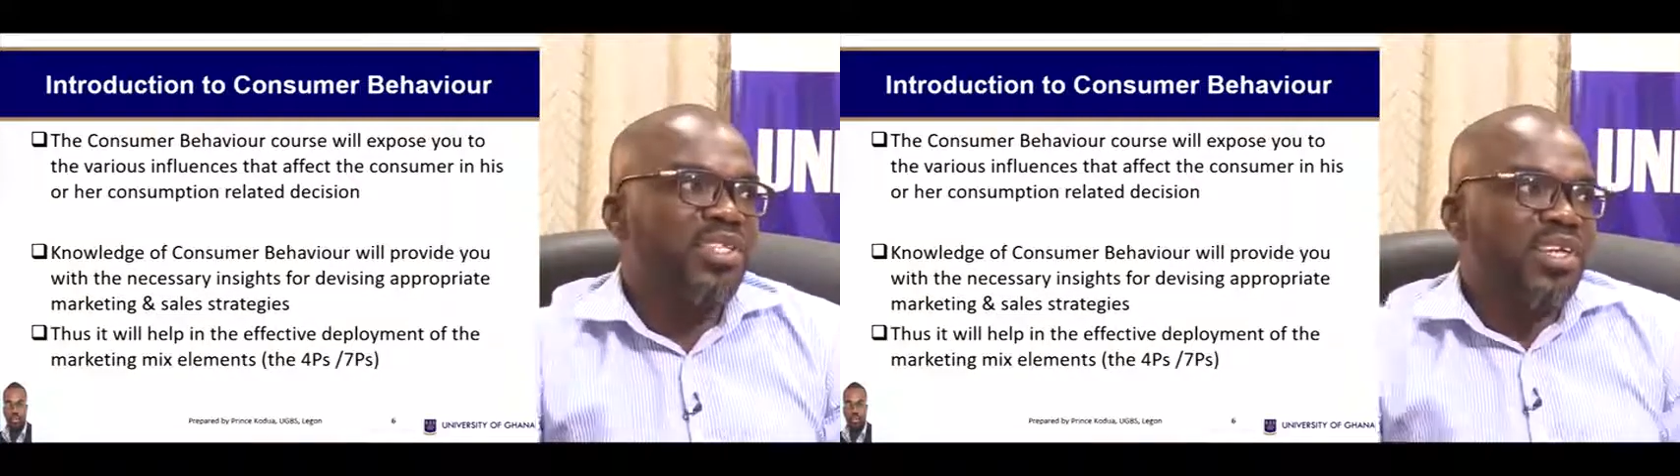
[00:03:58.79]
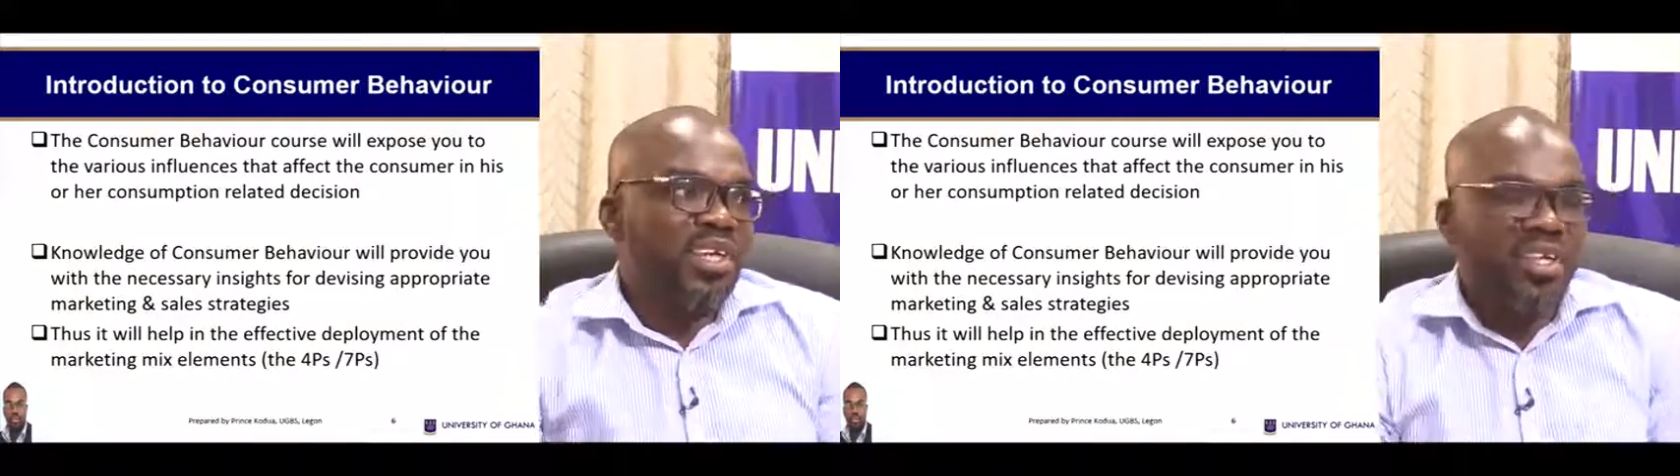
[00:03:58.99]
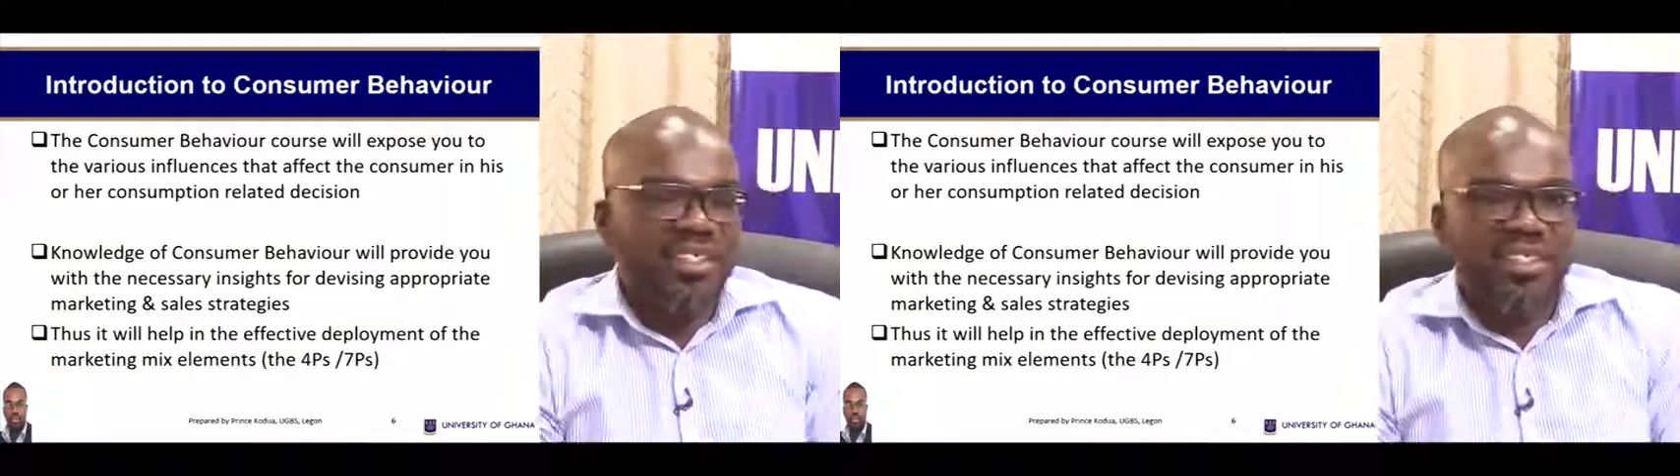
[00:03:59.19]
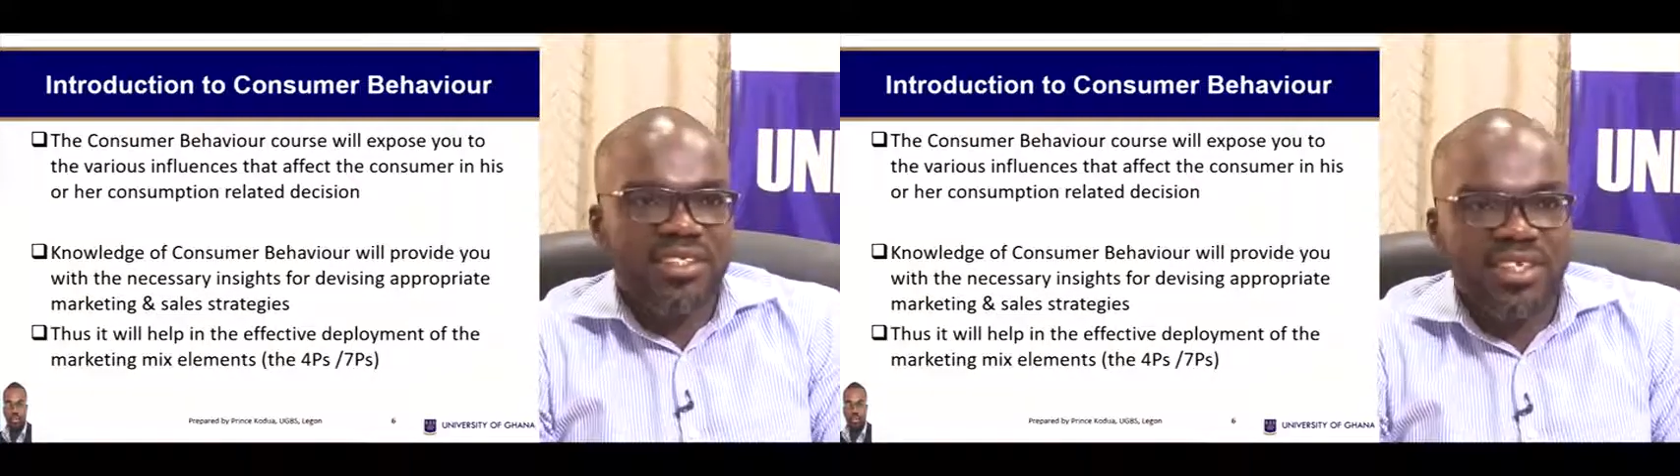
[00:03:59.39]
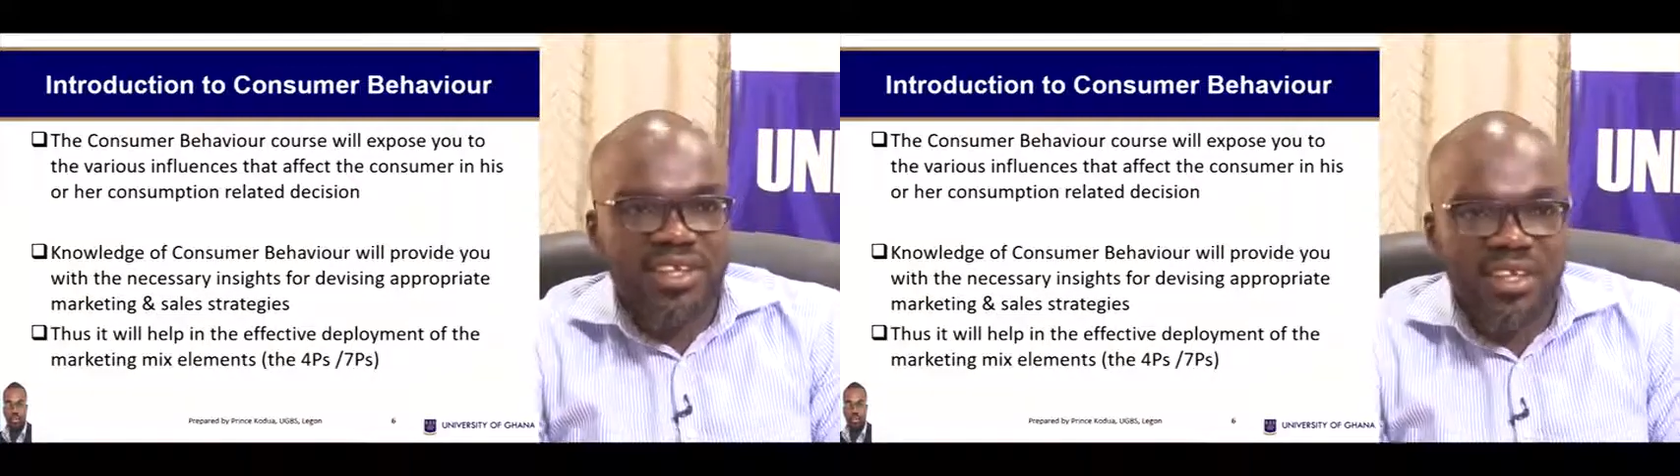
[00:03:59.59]

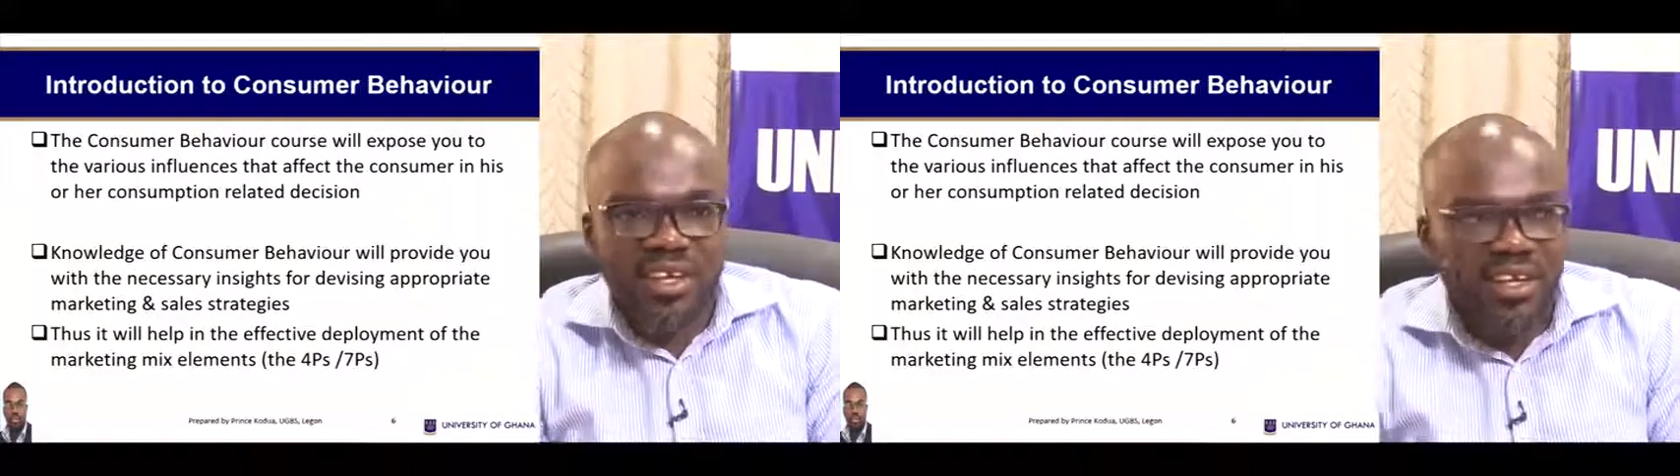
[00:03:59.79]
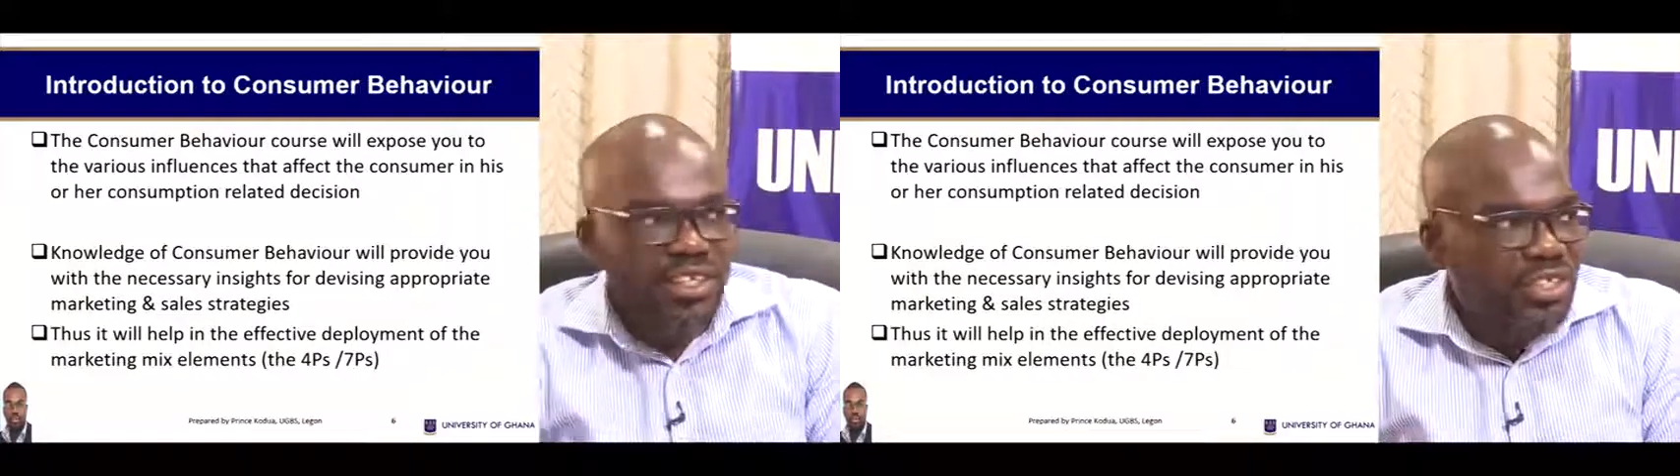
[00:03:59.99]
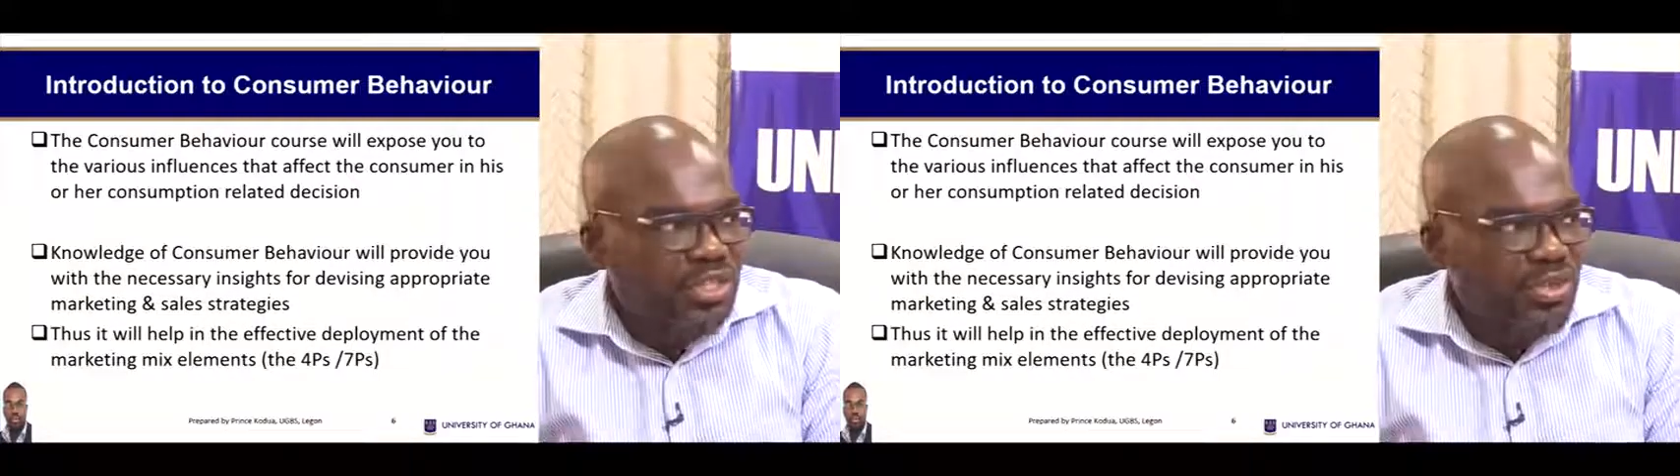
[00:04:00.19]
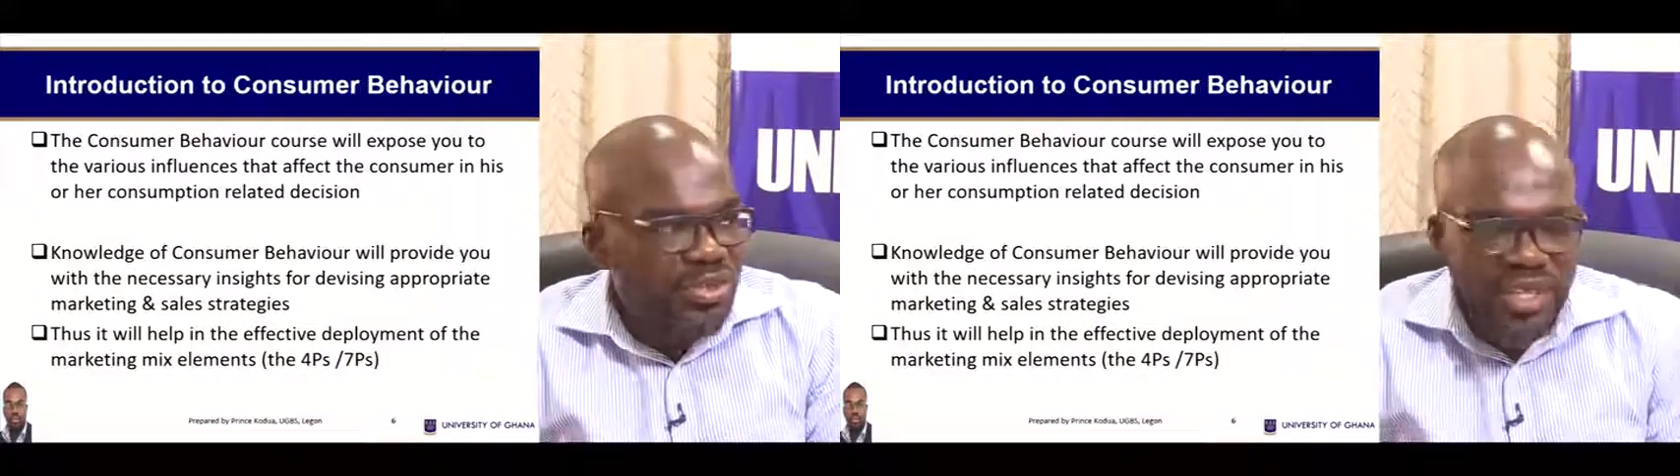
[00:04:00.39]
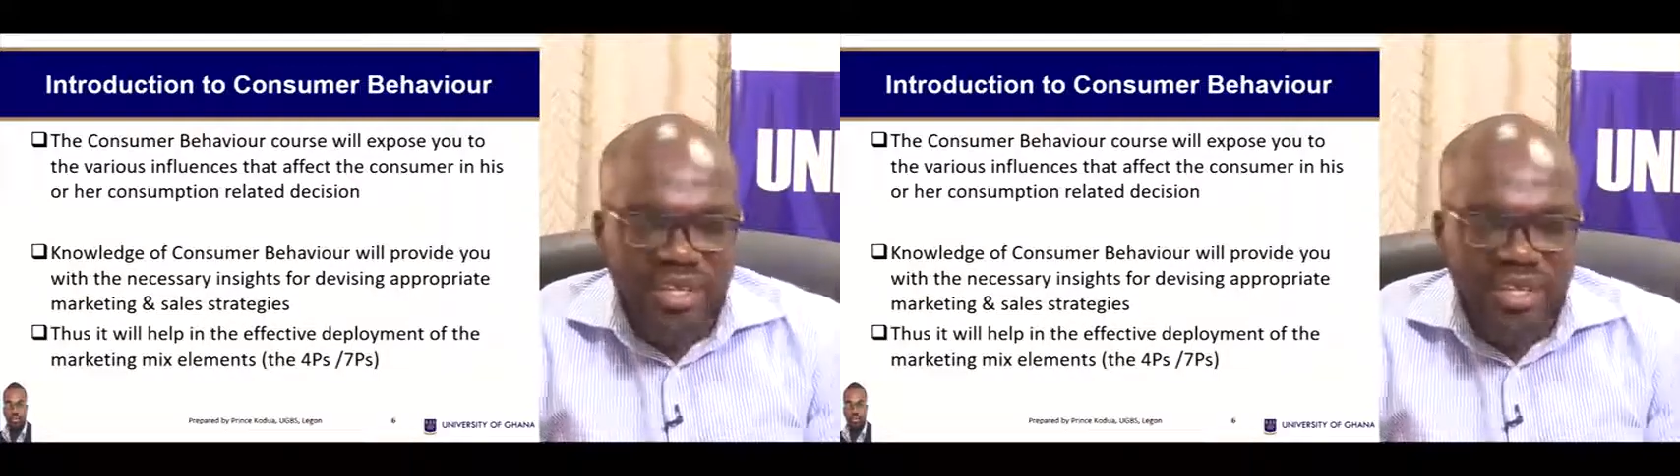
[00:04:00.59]
analysis and other issues,